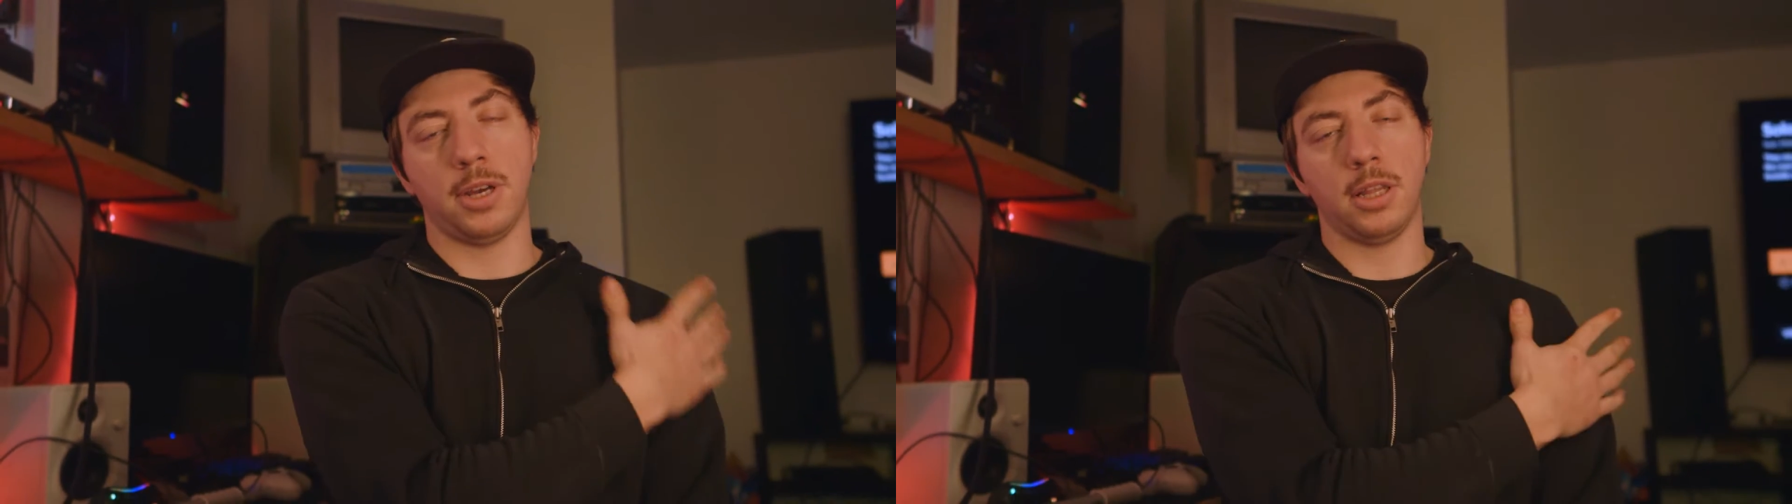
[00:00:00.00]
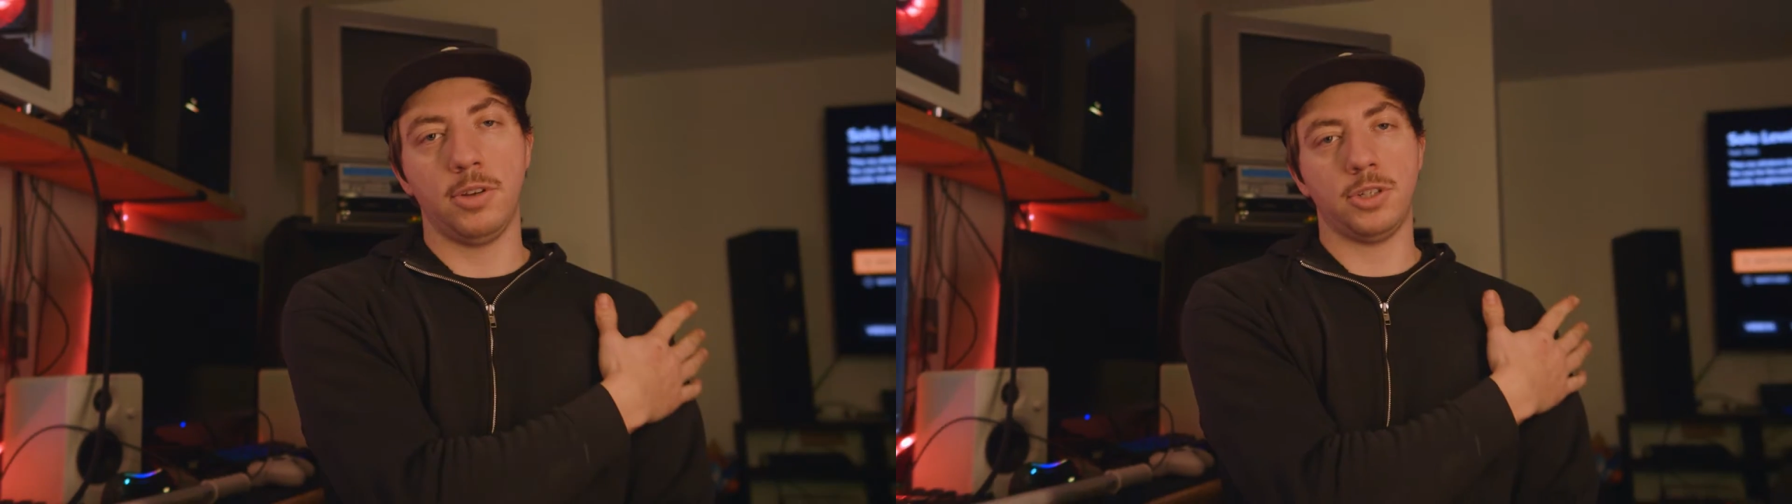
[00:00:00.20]

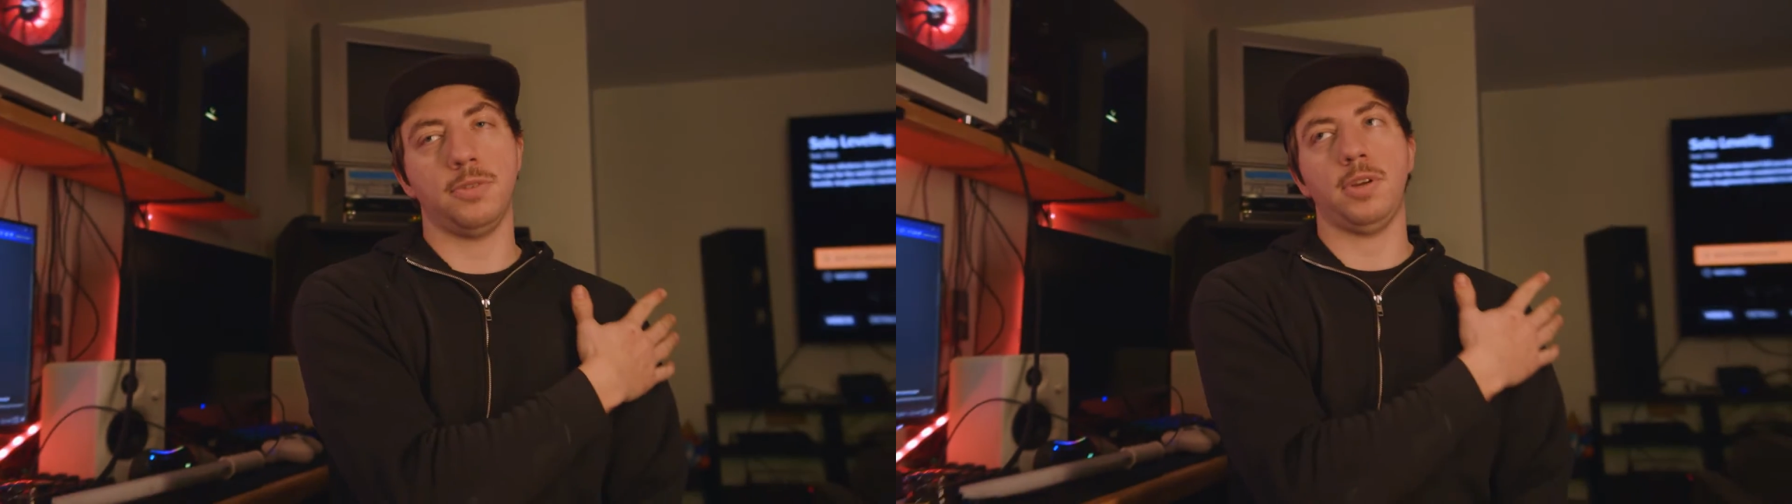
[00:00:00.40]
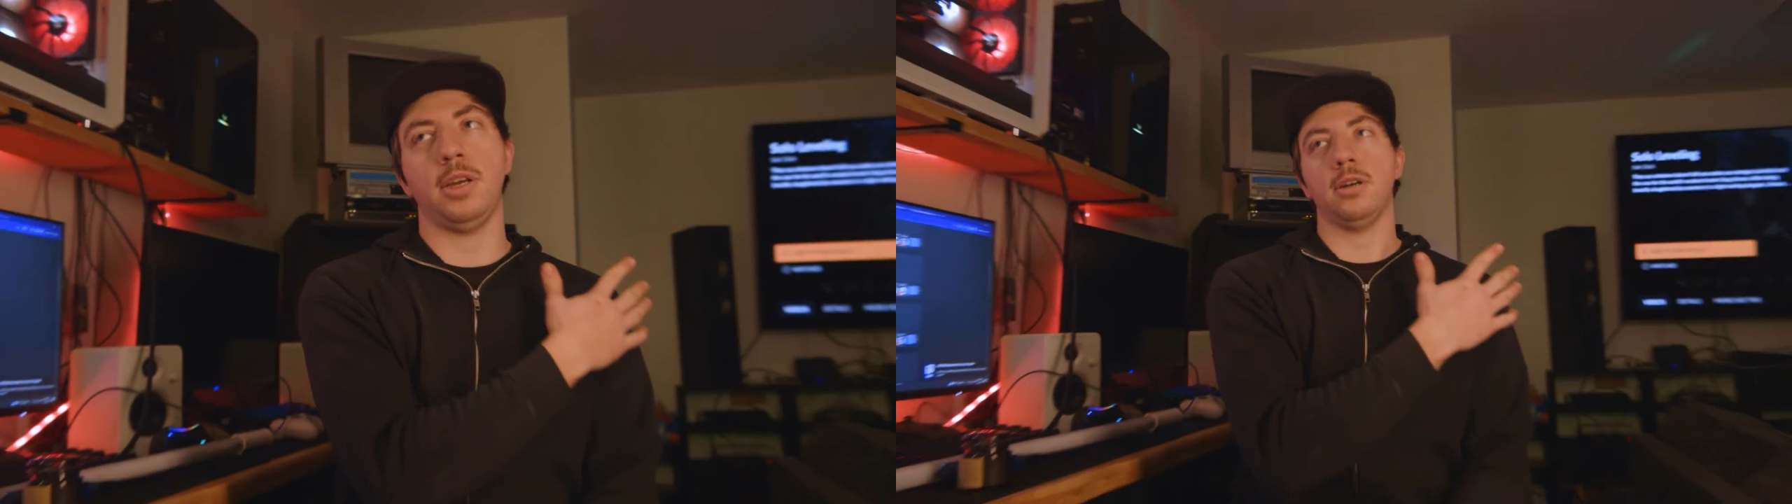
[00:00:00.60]
television
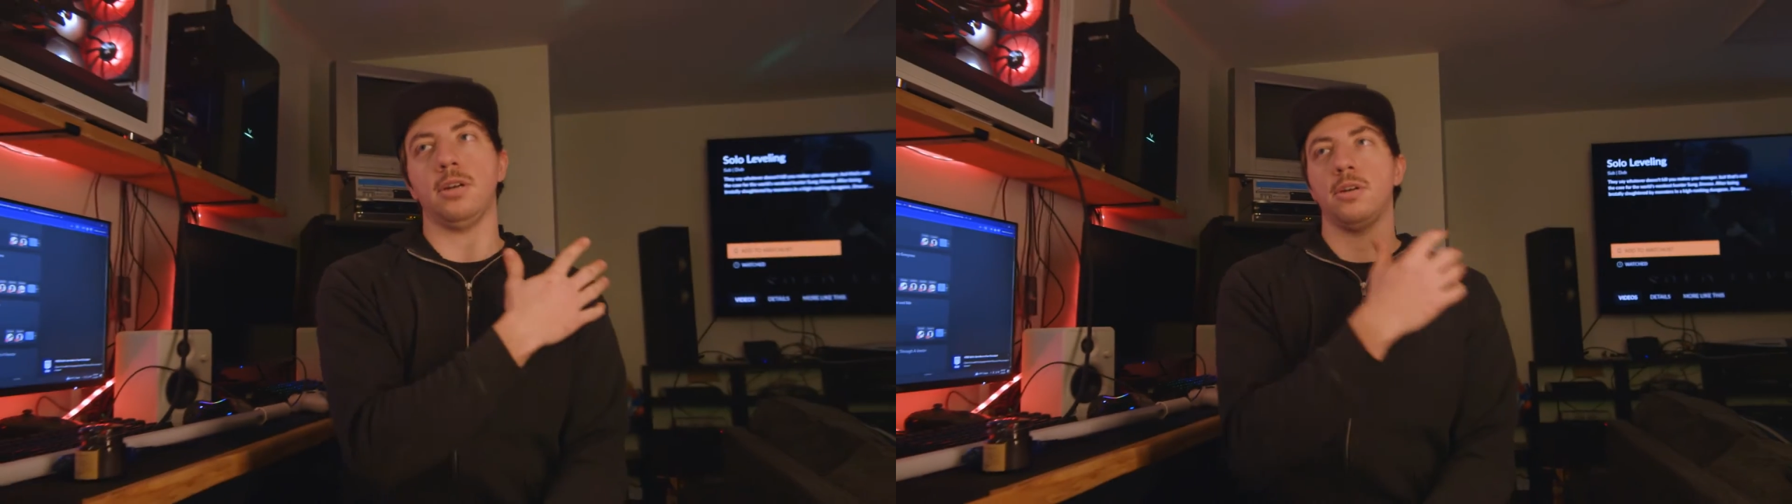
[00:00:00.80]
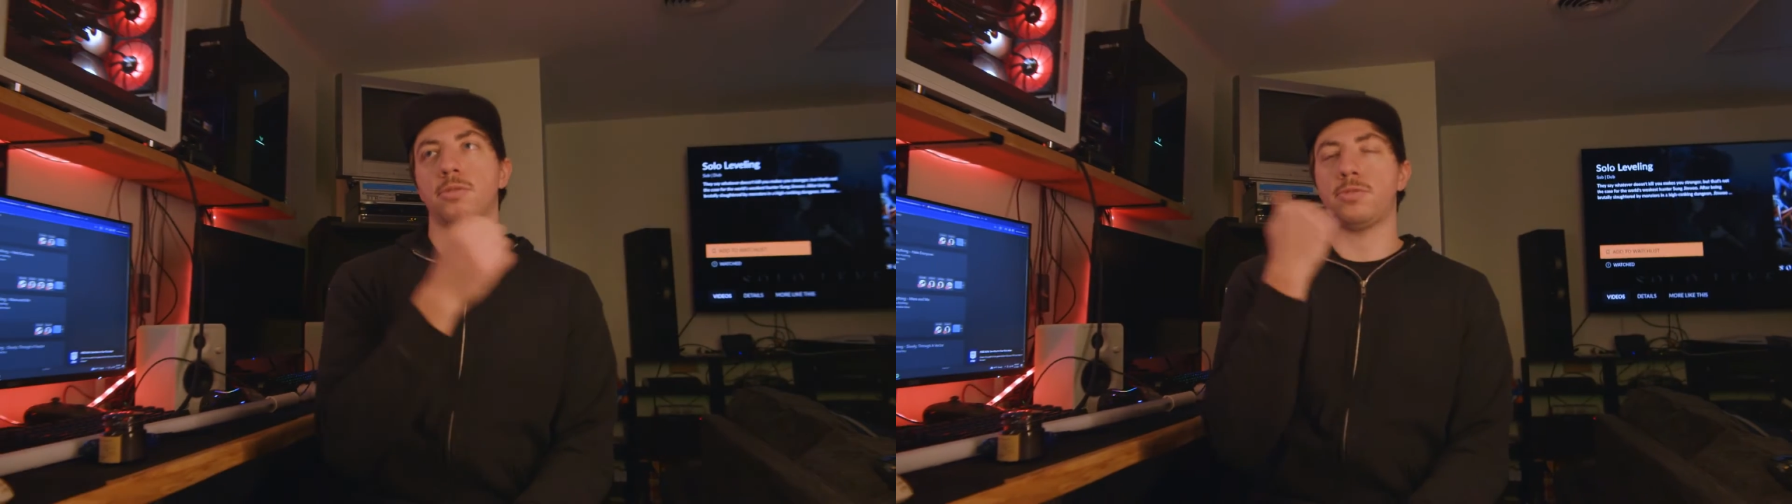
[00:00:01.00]
over here